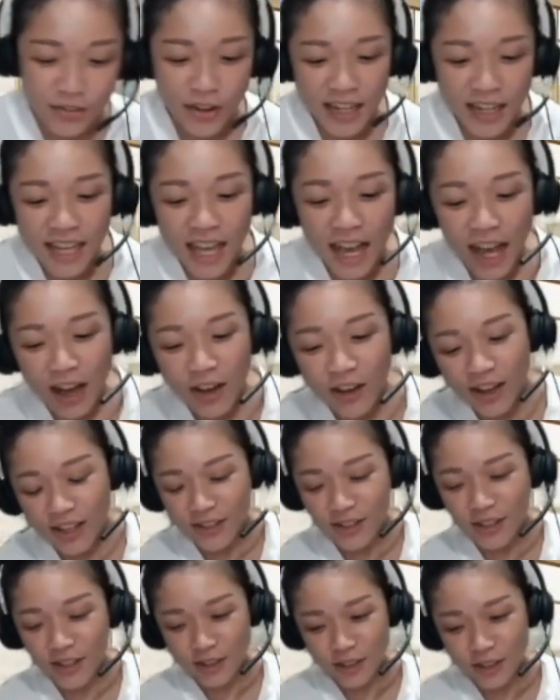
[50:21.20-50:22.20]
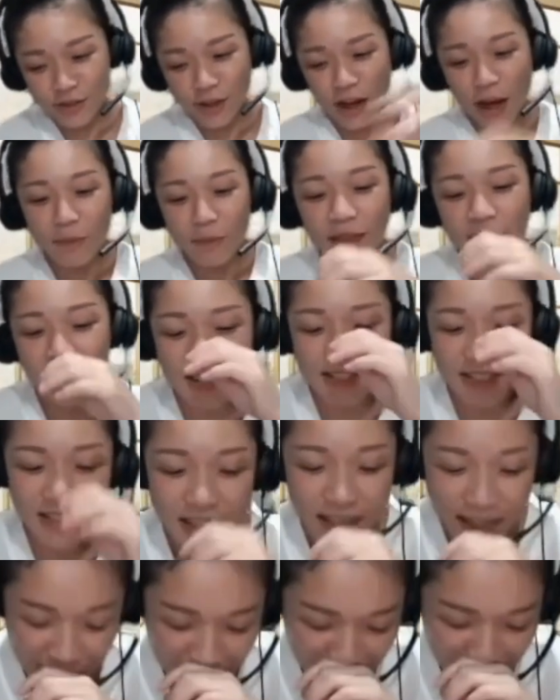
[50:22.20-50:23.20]
funny how, as you describe this,
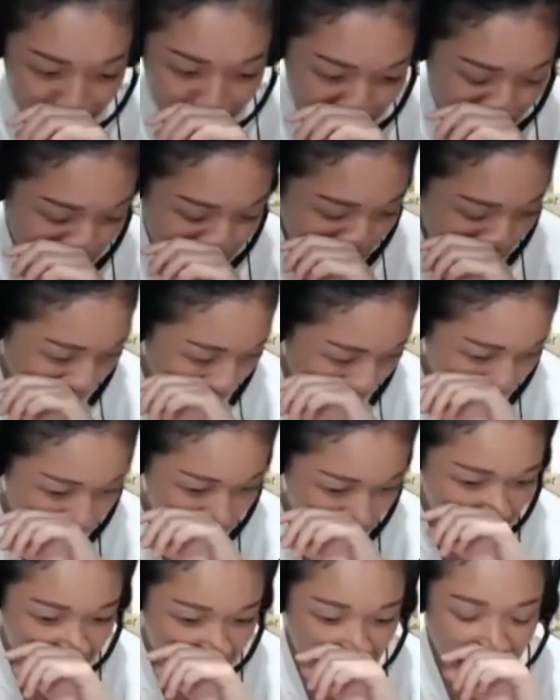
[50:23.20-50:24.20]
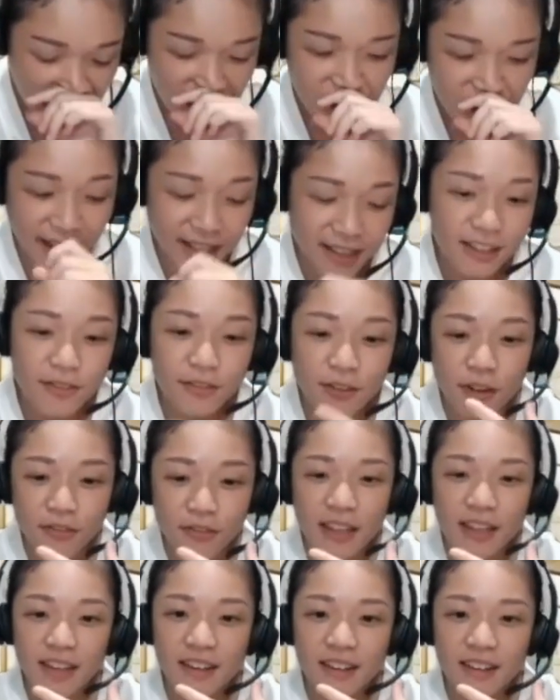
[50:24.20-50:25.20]
it's almost reflective of
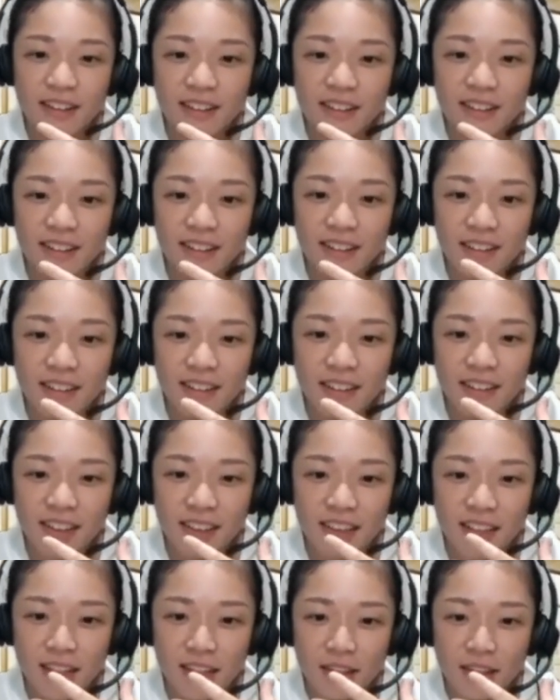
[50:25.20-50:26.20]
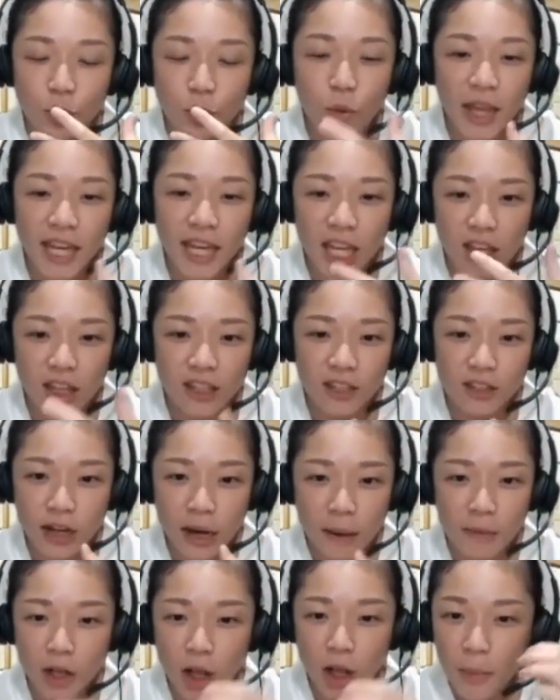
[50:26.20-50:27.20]
the way that you
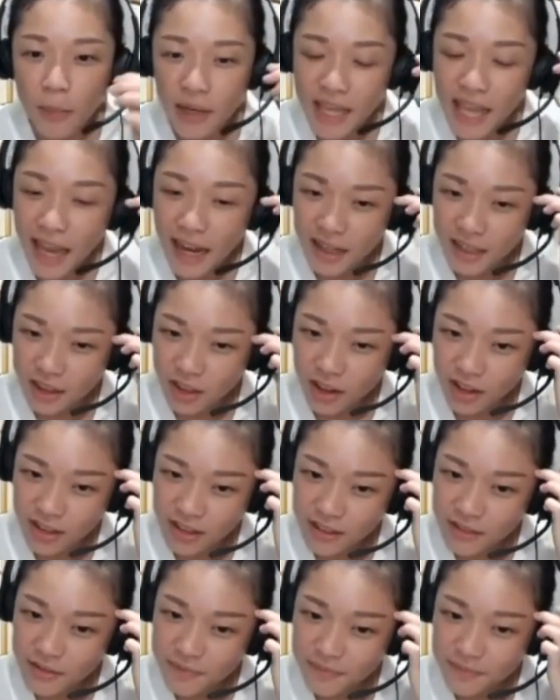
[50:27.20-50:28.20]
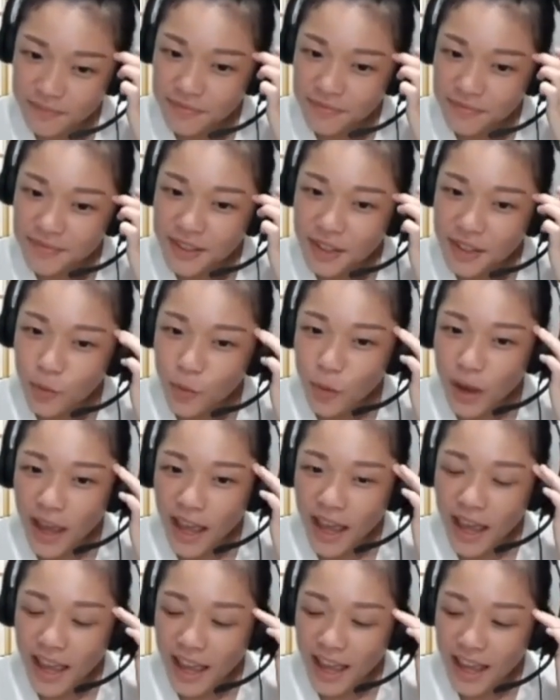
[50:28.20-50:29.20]
describe the comedy hackathon,
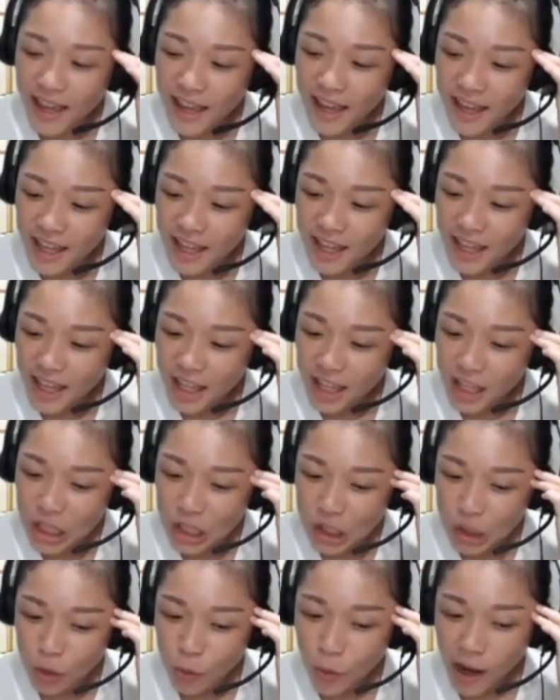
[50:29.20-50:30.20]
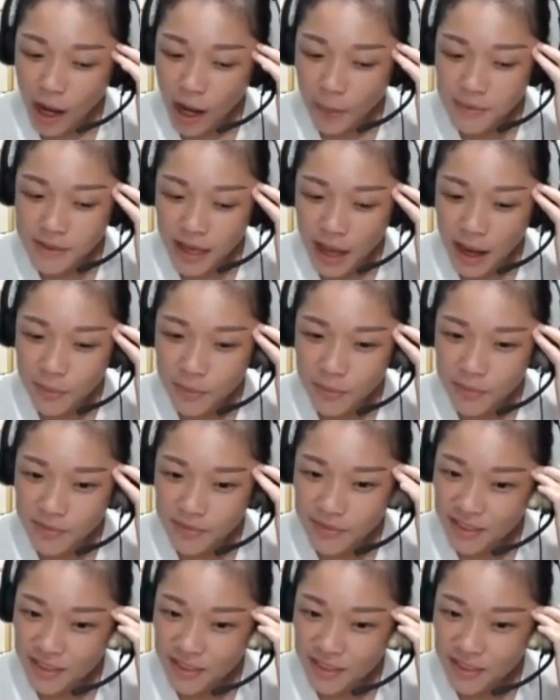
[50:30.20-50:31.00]
where you don't know what comes up,